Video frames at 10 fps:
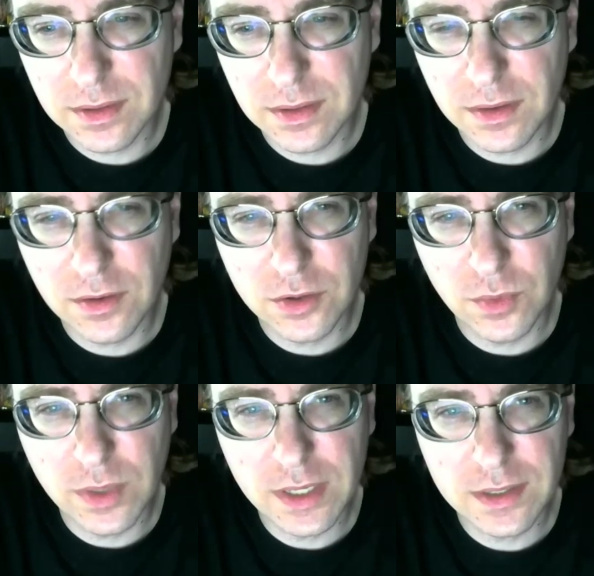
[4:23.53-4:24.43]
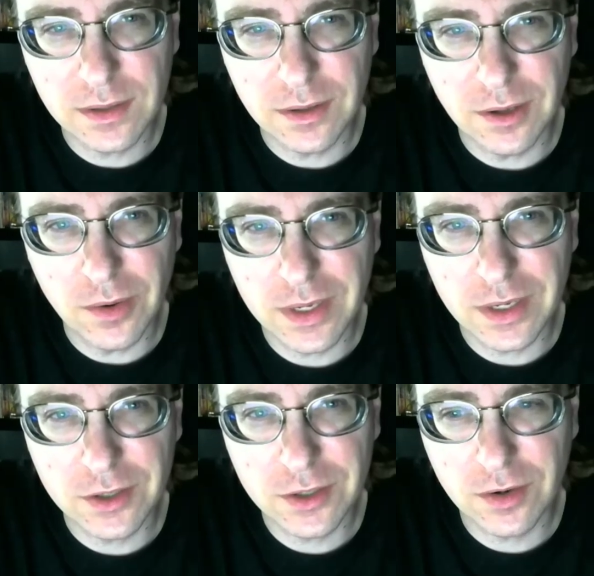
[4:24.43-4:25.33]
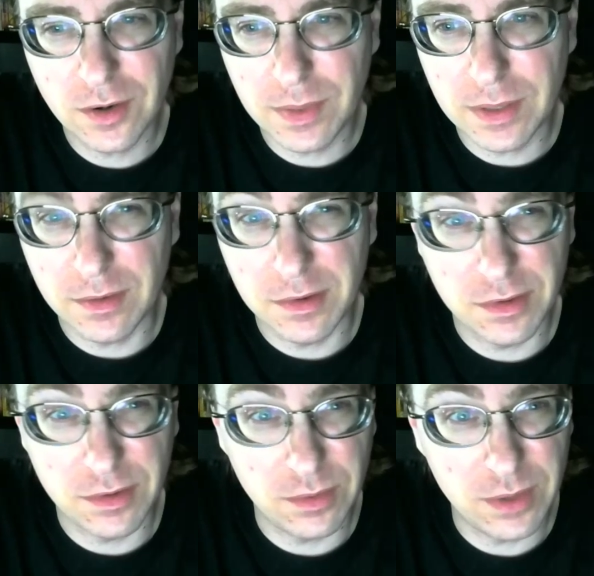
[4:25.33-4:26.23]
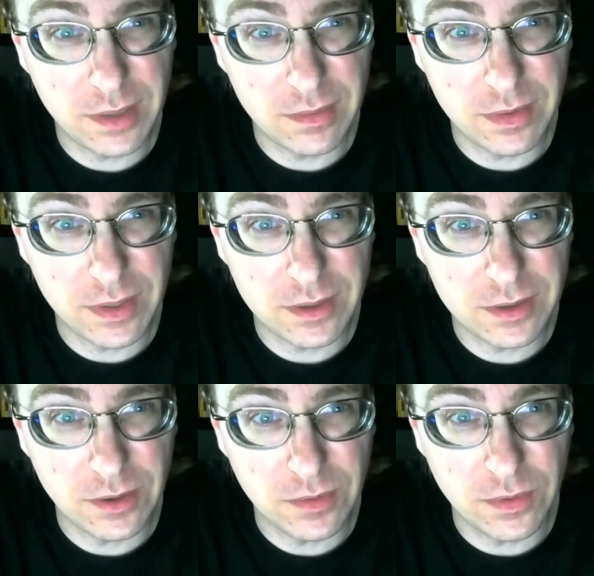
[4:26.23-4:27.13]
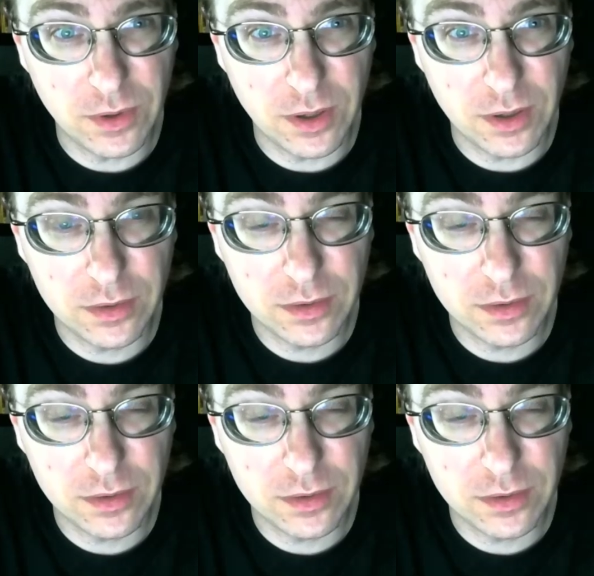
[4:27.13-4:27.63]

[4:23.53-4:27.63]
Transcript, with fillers: there's a reason Loki has shown up in three of these so far.